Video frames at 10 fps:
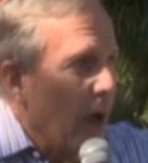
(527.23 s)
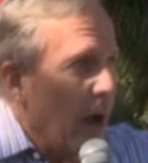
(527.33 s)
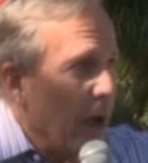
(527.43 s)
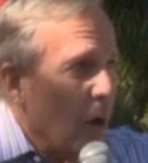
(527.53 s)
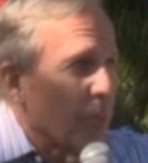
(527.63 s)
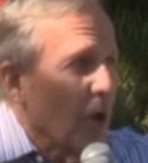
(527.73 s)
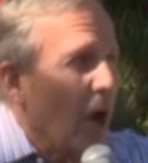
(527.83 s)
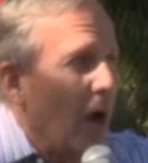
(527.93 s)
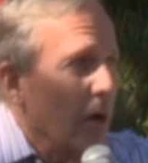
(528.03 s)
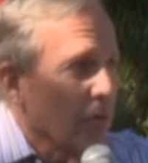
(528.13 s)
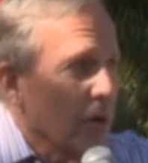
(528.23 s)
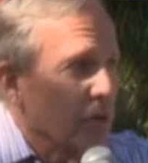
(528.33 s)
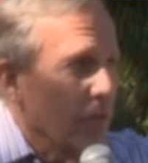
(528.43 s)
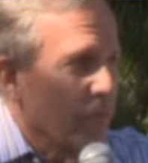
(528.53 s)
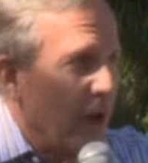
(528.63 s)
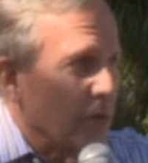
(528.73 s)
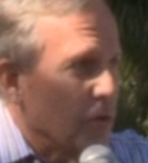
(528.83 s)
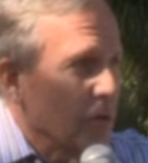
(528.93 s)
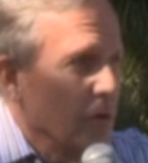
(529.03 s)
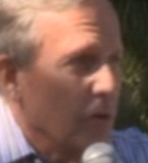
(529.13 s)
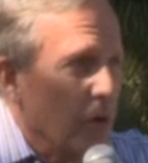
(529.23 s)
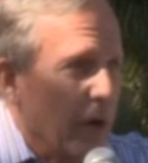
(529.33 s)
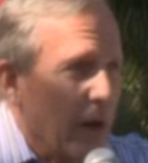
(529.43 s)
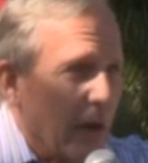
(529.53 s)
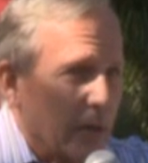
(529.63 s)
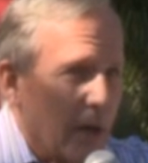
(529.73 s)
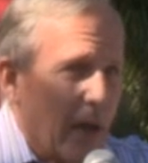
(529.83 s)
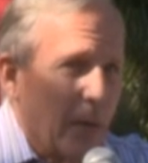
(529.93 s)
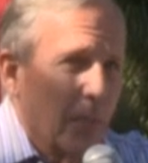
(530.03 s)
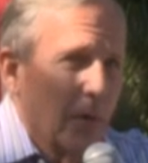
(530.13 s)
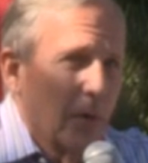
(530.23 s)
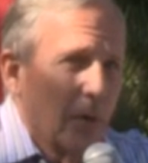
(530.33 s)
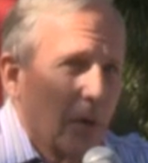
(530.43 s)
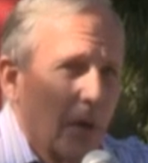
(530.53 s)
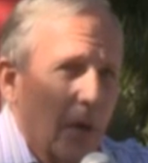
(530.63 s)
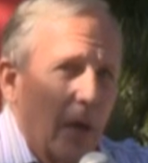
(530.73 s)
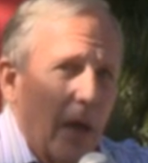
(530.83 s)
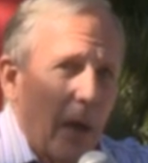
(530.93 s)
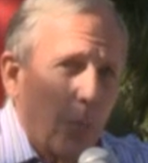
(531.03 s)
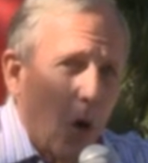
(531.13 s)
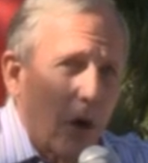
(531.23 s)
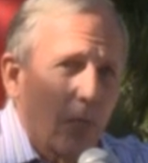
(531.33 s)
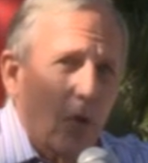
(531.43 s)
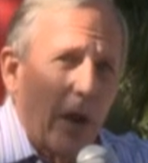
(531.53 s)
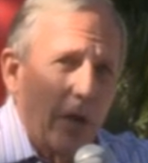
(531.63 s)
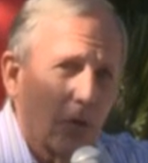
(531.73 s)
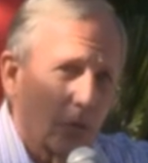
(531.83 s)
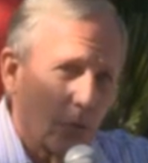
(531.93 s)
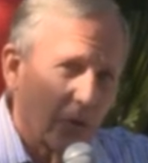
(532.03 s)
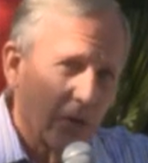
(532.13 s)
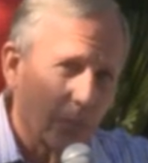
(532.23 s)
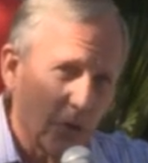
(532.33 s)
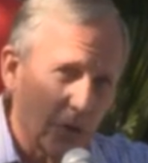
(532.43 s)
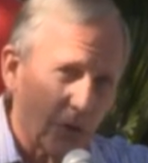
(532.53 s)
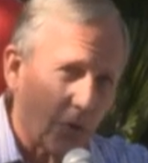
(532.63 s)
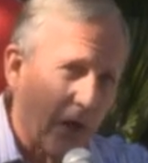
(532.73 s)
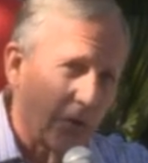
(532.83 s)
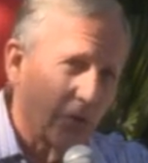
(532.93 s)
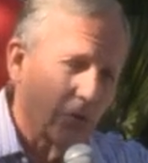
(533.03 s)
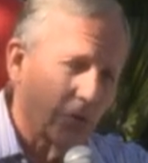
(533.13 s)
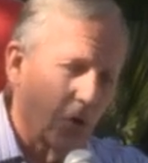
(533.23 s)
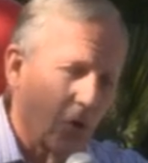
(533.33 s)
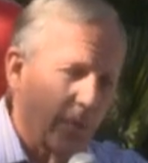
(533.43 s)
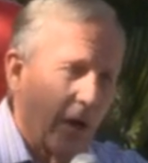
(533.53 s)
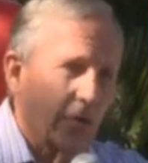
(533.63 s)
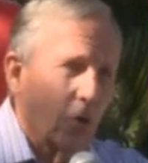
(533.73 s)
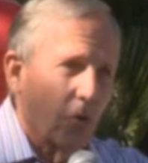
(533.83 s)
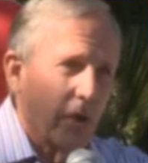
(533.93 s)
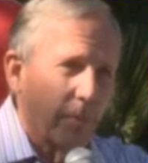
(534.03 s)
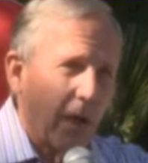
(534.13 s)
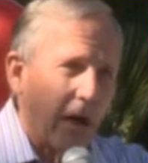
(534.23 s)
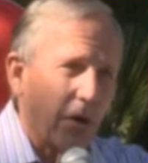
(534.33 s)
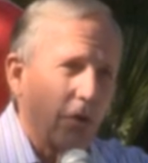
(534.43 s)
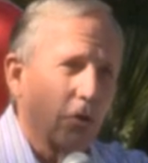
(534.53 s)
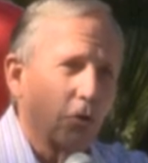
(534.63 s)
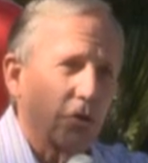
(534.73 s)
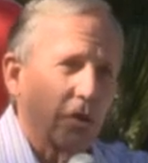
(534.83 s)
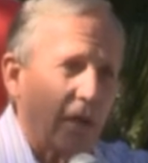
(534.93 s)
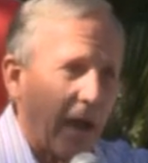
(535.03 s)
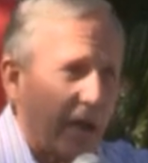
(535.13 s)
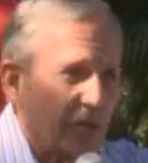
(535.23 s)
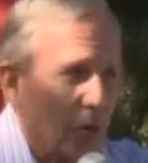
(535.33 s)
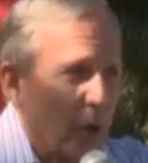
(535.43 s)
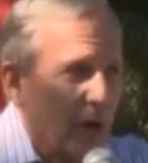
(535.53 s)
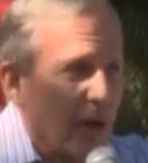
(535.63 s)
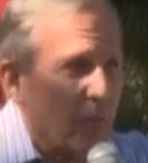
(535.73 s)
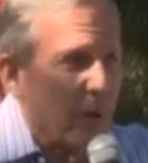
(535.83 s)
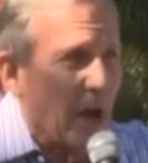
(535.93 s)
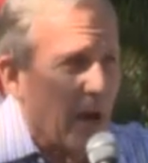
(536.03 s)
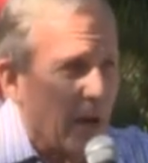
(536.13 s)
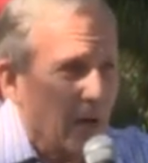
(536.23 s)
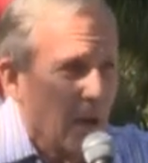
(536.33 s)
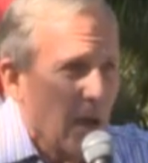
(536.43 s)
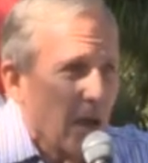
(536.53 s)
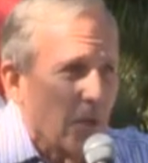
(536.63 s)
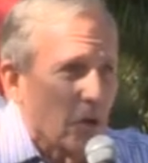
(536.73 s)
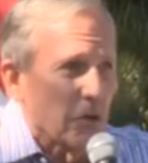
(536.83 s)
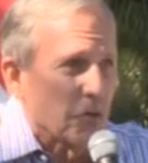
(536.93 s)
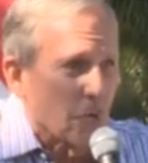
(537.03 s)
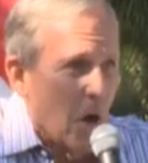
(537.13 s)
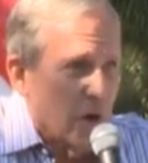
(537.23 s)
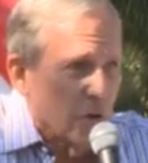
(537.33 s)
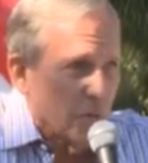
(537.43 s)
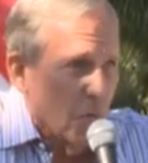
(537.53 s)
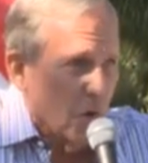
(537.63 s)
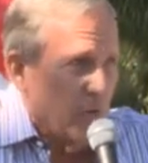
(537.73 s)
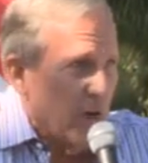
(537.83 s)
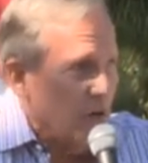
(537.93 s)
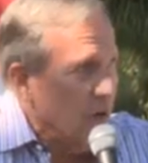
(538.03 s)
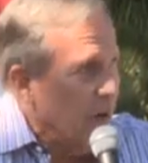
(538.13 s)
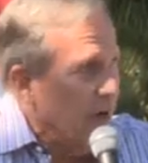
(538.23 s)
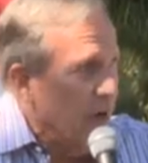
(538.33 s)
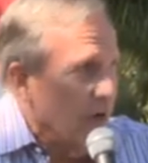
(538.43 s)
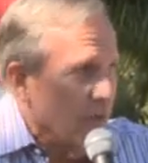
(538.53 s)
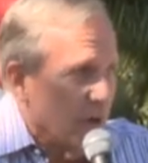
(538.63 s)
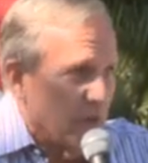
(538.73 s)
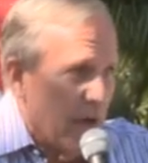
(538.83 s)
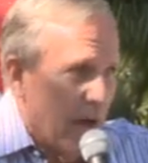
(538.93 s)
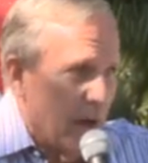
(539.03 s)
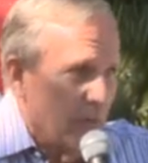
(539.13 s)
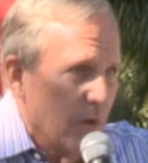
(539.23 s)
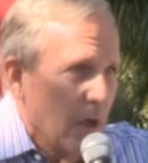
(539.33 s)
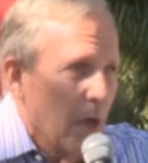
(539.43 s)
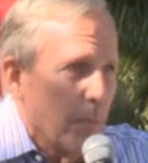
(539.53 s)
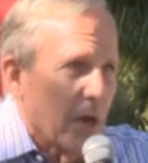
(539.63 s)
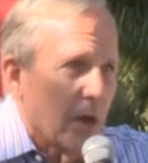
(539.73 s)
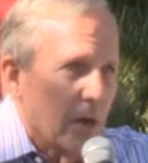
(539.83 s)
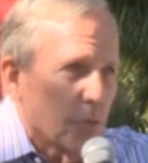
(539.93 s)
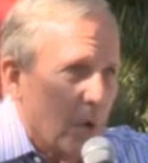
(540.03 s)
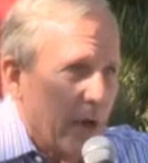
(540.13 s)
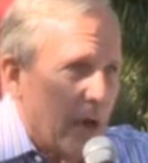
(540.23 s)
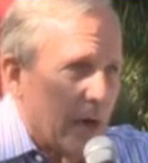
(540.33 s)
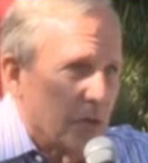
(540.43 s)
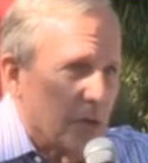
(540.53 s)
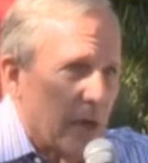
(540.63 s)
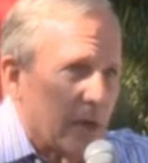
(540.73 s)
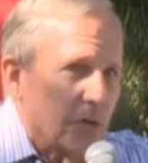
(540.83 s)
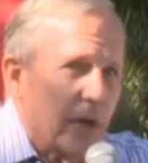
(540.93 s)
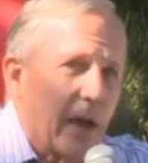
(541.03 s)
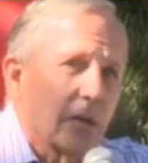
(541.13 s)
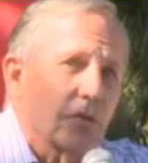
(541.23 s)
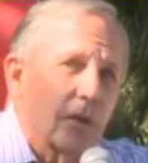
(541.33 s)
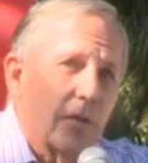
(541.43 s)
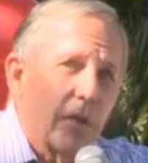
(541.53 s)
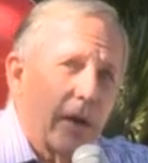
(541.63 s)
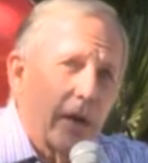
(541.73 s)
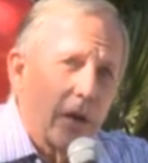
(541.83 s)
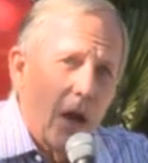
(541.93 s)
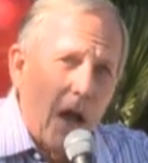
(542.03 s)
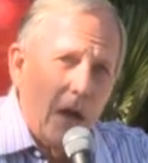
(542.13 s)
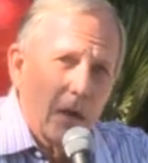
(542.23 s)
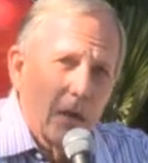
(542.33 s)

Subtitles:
I helped hundreds of vets during that time. And part of what I used with them was this gratitude stone, and I told them how to use the guys that we left behind. They're the strongest motivation any of us have, because we got a second chance and they did not.